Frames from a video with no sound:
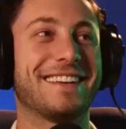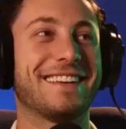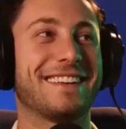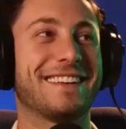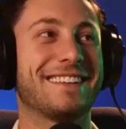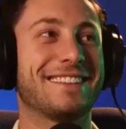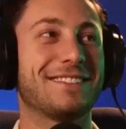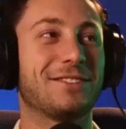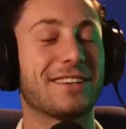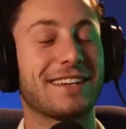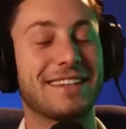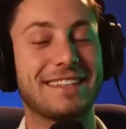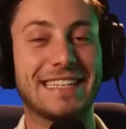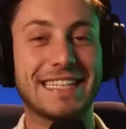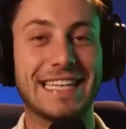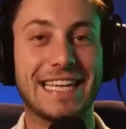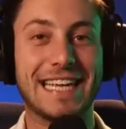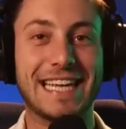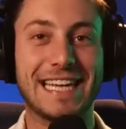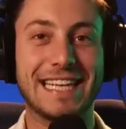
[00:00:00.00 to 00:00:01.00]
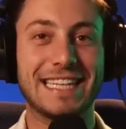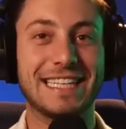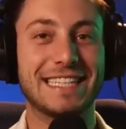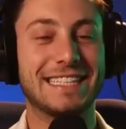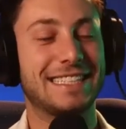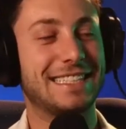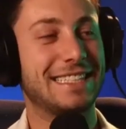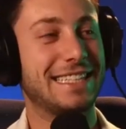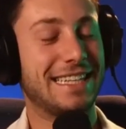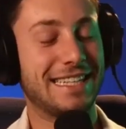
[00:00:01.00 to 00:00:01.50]
Drinking
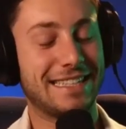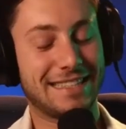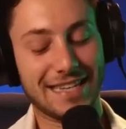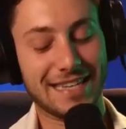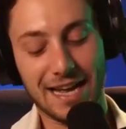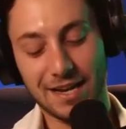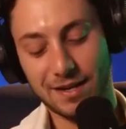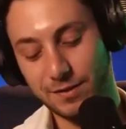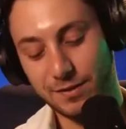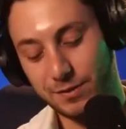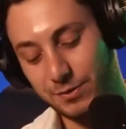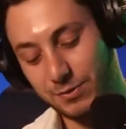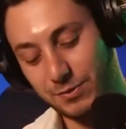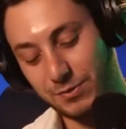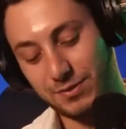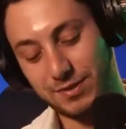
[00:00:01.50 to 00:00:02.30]
tequila, eating tacos.